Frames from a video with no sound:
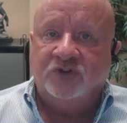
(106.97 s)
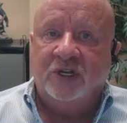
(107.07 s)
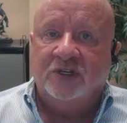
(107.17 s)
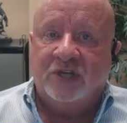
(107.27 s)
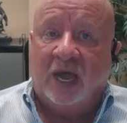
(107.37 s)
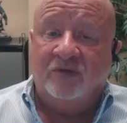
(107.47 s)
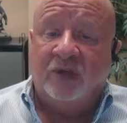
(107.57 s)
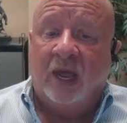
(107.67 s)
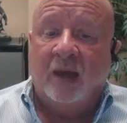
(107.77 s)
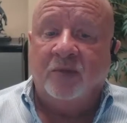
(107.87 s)
things have to
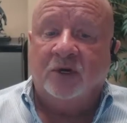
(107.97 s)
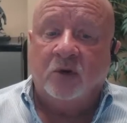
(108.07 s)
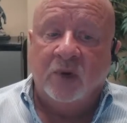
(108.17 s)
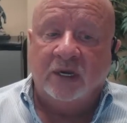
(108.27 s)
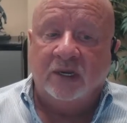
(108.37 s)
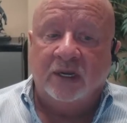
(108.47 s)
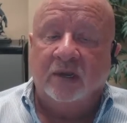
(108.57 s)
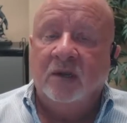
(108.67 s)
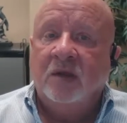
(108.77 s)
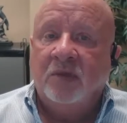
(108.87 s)
happen quickly,
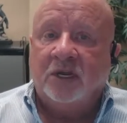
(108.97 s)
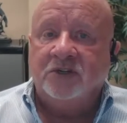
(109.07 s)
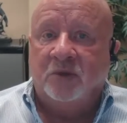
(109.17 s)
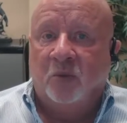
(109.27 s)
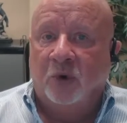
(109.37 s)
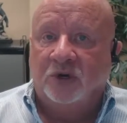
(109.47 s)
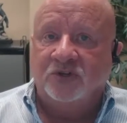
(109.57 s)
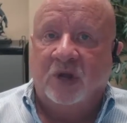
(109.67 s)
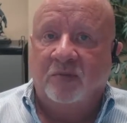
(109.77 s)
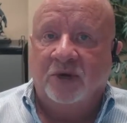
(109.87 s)
because the
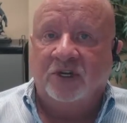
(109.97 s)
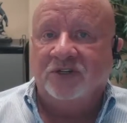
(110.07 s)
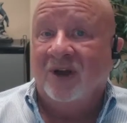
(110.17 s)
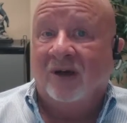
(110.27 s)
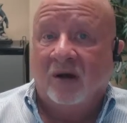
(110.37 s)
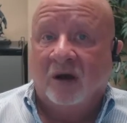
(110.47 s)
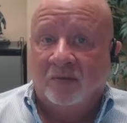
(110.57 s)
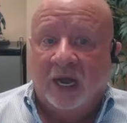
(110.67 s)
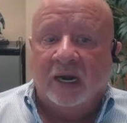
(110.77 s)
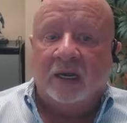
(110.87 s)
mortgage company is not
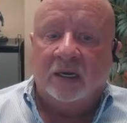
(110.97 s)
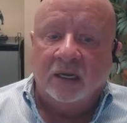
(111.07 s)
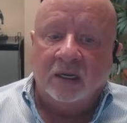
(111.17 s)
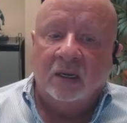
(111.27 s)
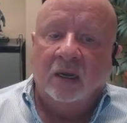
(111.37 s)
automatically